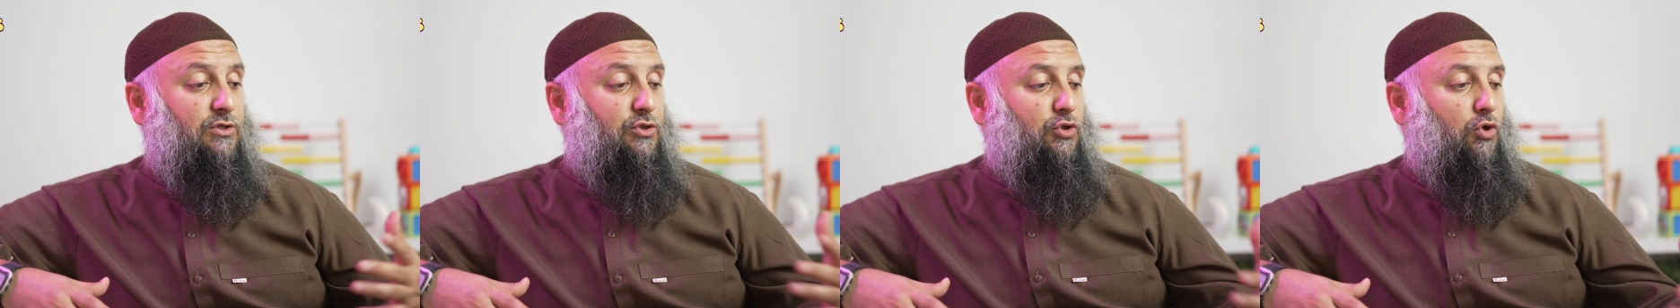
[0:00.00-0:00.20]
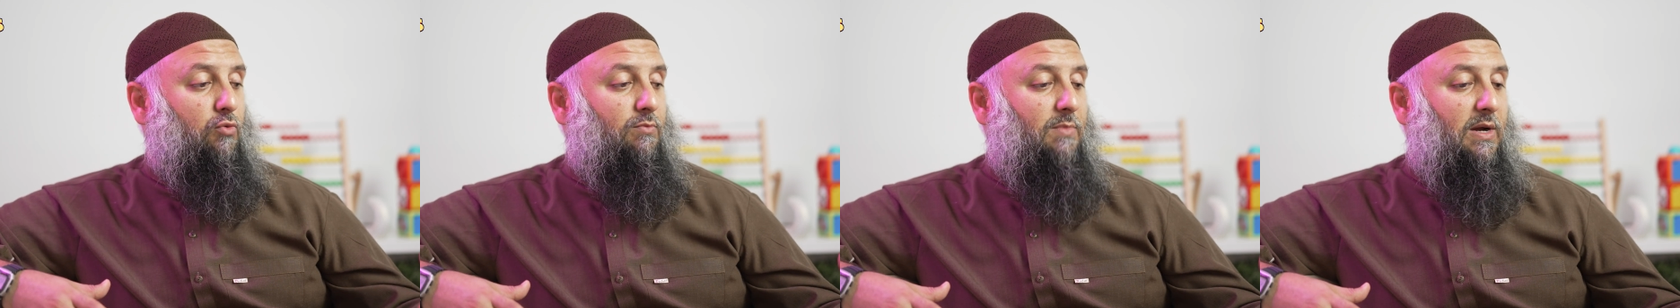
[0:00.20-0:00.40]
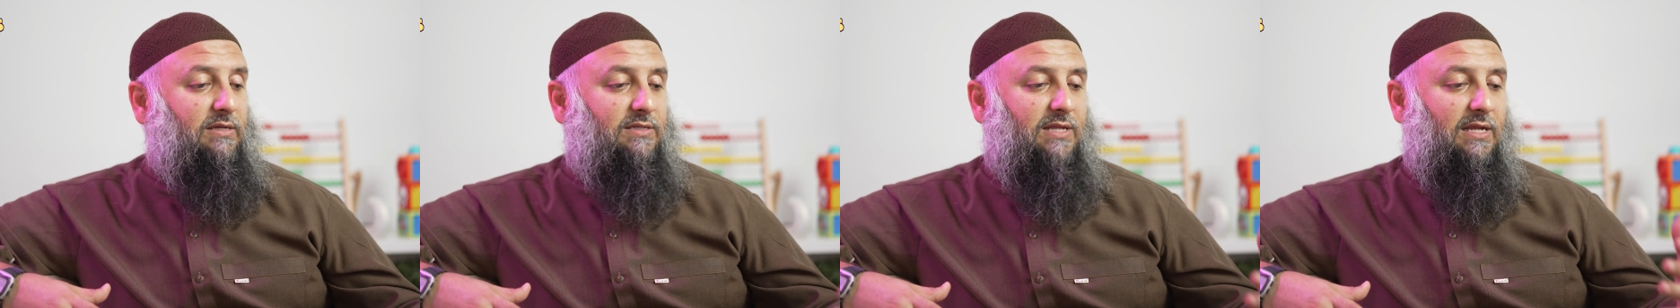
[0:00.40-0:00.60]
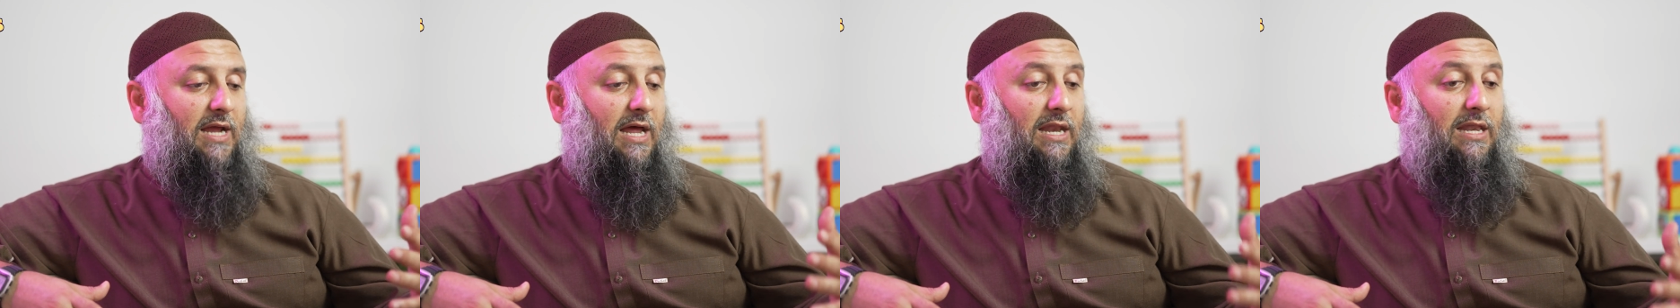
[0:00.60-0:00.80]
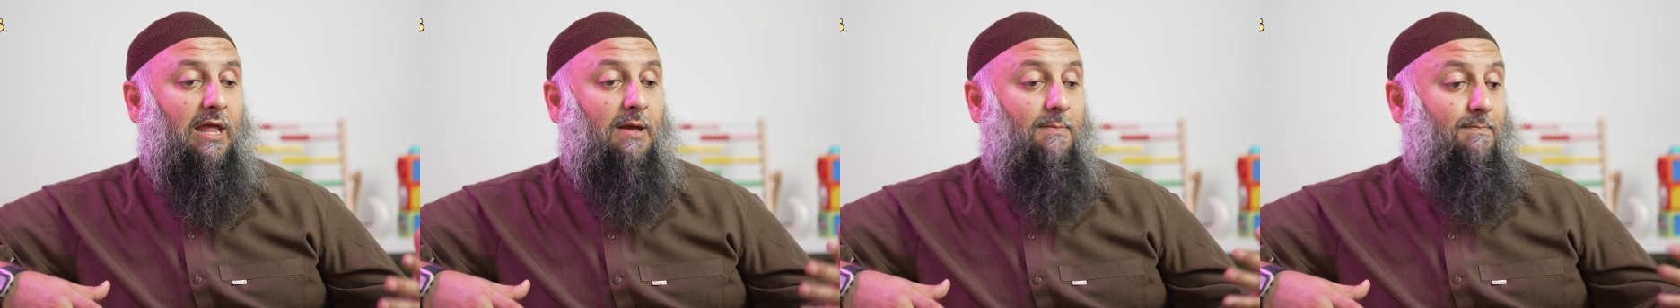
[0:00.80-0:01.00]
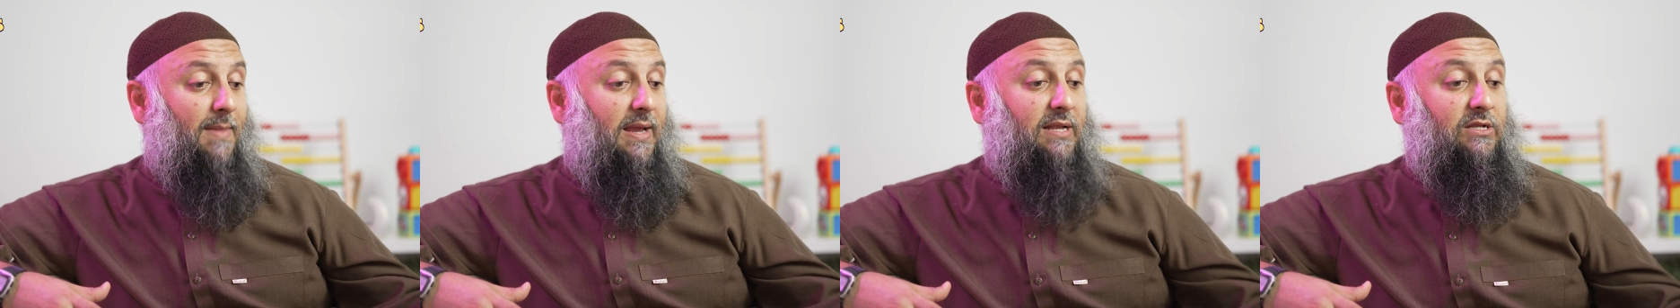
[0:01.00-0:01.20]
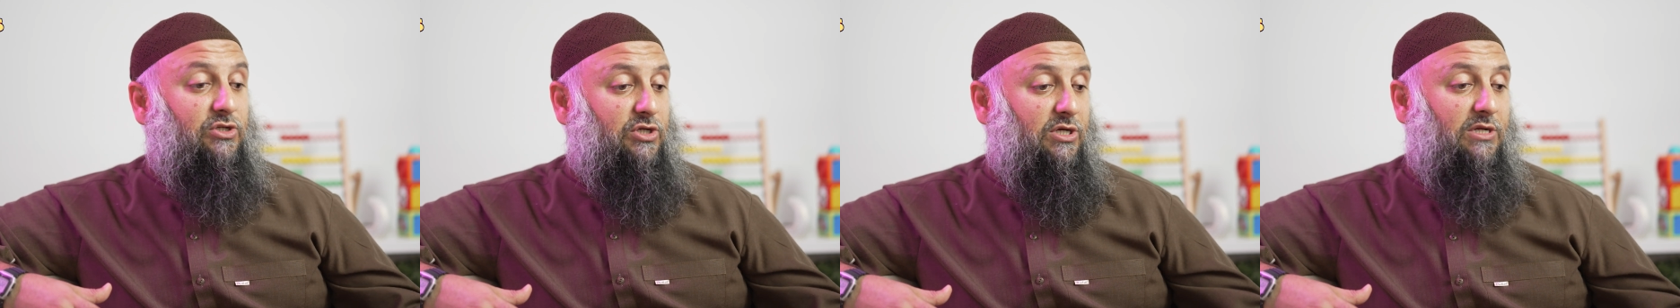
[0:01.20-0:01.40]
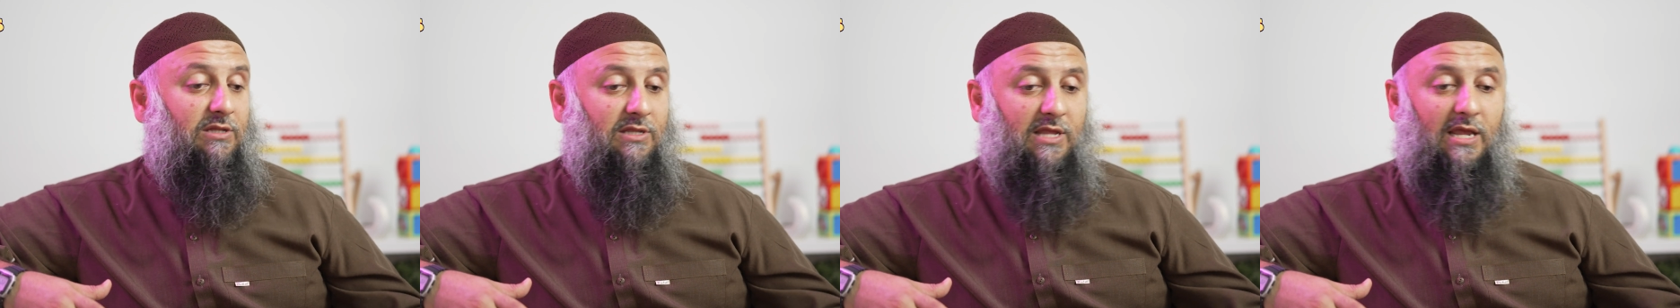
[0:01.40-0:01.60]
so much that Allah
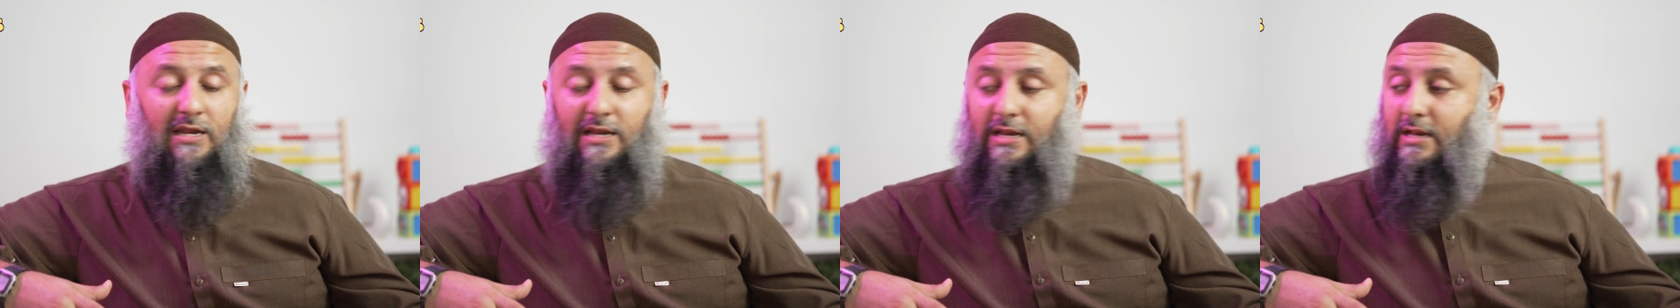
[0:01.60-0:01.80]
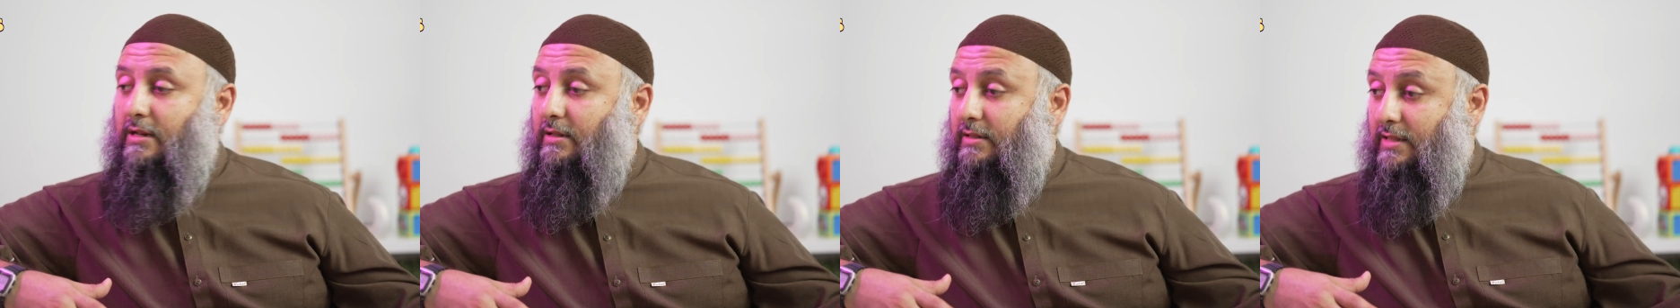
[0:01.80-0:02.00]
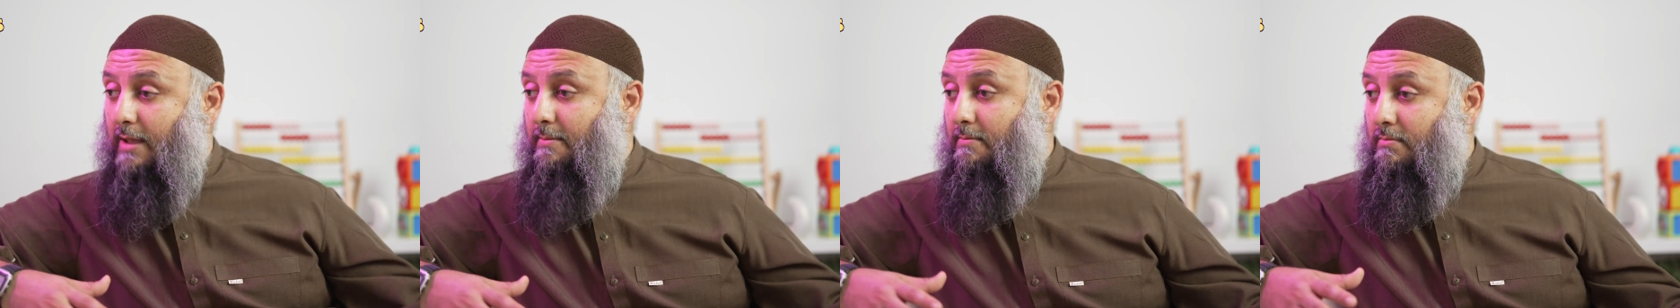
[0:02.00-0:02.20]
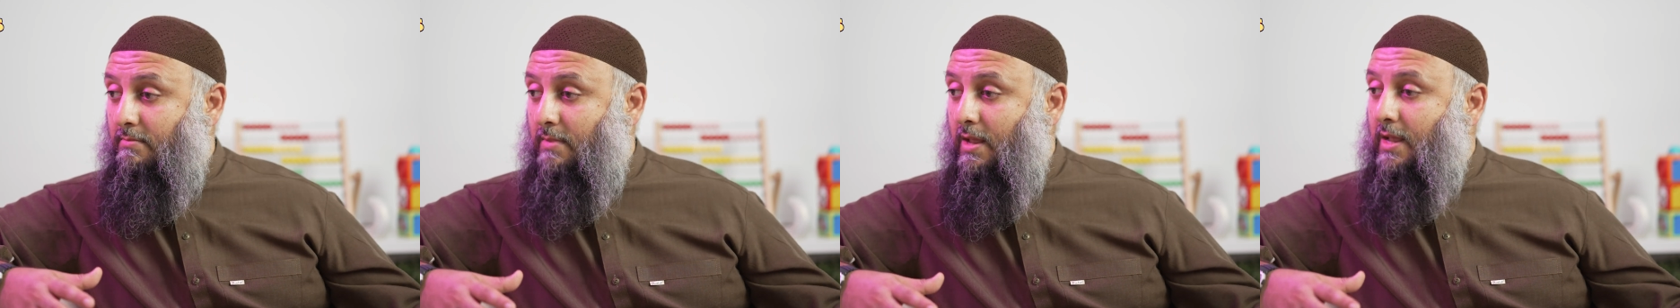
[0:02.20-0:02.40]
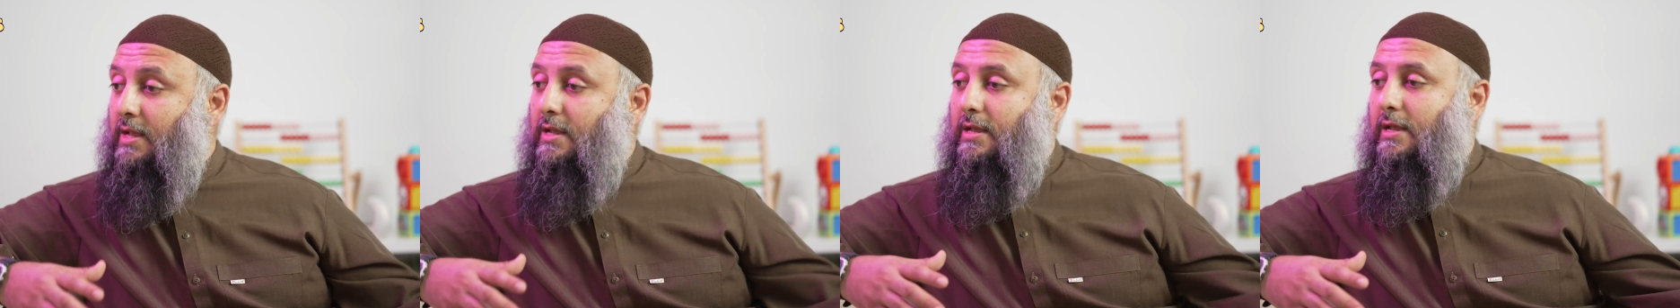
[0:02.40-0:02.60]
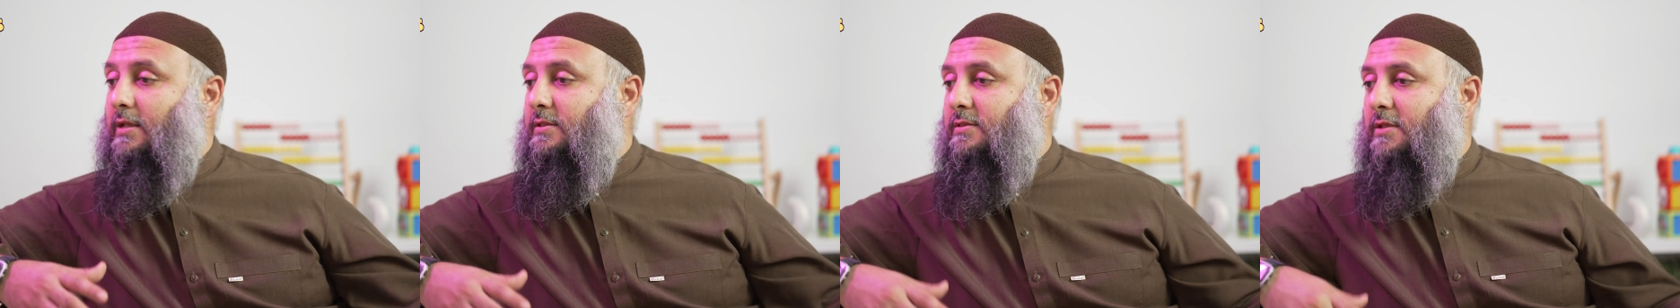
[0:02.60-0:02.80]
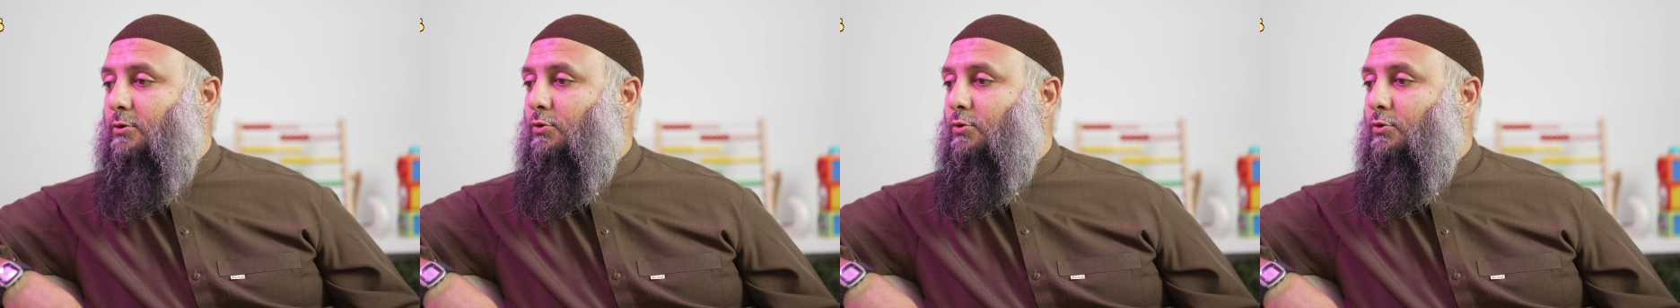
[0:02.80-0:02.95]
mentioned them in the